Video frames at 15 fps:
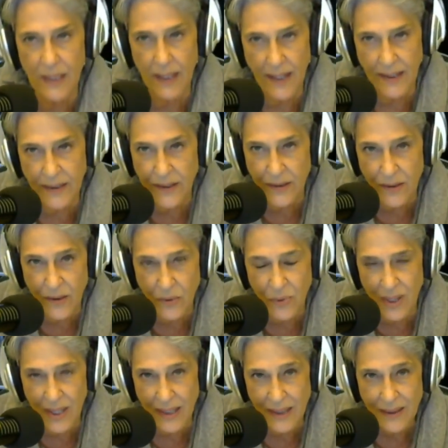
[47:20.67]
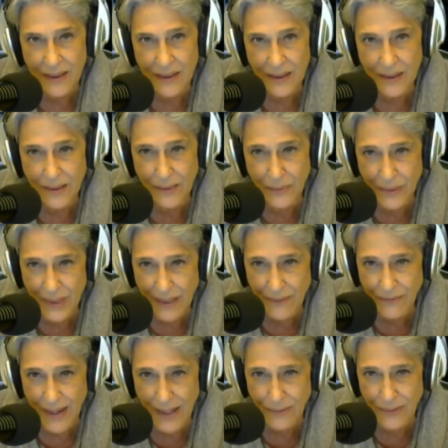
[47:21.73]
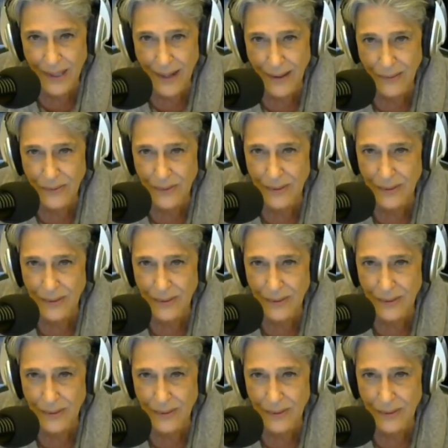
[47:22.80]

you know what? You know what I found out?